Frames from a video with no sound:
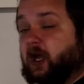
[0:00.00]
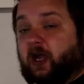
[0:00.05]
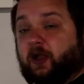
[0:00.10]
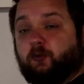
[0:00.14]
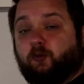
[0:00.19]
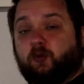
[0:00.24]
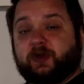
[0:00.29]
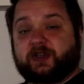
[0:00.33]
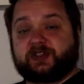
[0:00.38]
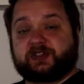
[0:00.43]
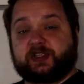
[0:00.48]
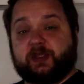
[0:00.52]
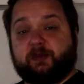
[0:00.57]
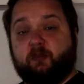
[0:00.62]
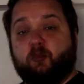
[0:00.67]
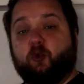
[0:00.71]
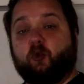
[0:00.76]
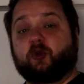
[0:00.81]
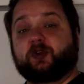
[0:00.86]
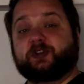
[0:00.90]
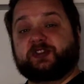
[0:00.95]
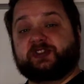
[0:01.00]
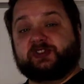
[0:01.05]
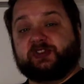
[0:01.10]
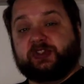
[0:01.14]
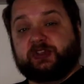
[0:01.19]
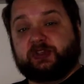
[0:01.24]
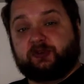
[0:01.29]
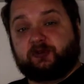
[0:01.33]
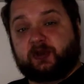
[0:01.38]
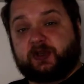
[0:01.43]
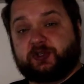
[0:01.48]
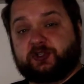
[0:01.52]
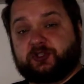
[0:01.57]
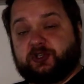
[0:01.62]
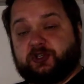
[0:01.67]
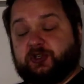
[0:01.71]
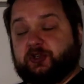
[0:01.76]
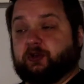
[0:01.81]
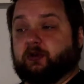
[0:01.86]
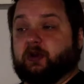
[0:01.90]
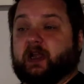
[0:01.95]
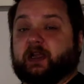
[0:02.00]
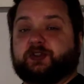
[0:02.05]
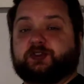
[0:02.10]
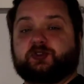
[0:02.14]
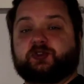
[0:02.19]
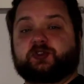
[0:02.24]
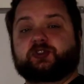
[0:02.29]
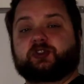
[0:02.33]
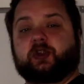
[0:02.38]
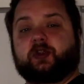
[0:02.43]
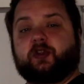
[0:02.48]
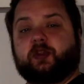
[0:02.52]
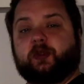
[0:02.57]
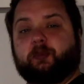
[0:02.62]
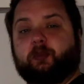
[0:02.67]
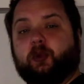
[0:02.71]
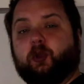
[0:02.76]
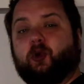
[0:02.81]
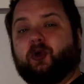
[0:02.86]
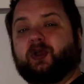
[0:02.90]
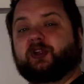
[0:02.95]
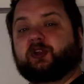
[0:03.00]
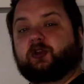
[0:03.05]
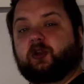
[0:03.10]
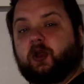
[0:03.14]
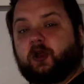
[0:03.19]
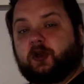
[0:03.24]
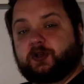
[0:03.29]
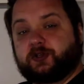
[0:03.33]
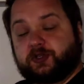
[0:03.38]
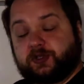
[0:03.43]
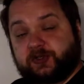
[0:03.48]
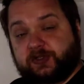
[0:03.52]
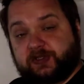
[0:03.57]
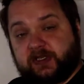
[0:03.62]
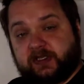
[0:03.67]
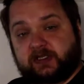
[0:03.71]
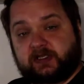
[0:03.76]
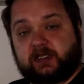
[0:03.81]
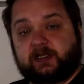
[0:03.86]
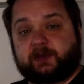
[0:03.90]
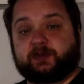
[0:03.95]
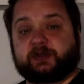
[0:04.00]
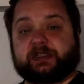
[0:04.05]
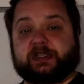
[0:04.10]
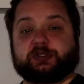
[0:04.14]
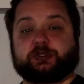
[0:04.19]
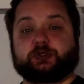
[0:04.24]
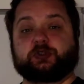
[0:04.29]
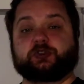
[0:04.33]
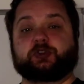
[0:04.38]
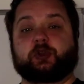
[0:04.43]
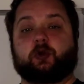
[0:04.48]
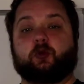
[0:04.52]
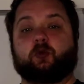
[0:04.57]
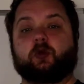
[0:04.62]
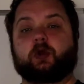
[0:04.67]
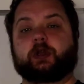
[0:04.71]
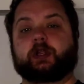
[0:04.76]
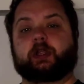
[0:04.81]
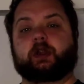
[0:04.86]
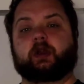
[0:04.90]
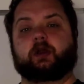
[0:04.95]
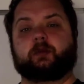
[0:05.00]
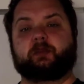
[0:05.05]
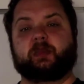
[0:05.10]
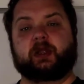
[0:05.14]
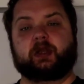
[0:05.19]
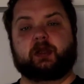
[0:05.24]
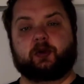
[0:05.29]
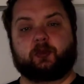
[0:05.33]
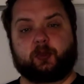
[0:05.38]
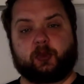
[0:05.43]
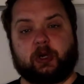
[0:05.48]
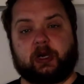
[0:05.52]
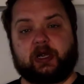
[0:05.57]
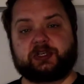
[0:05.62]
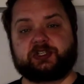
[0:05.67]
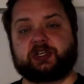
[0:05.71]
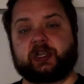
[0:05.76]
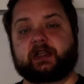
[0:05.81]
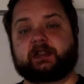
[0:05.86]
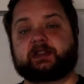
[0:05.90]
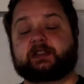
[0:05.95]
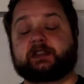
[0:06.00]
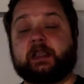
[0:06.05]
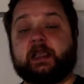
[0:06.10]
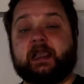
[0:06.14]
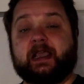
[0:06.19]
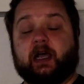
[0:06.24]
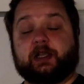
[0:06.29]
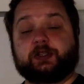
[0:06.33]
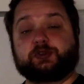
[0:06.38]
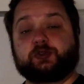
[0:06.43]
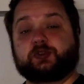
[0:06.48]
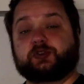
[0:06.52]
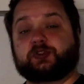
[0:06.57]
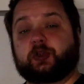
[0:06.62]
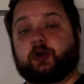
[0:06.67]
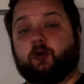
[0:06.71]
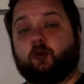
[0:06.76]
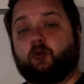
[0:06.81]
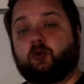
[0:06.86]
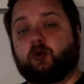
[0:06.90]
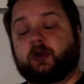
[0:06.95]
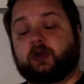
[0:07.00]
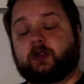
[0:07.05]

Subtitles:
I want to say, more senior engineer as you start deploying larger systems, as you start working on bigger projects, as you start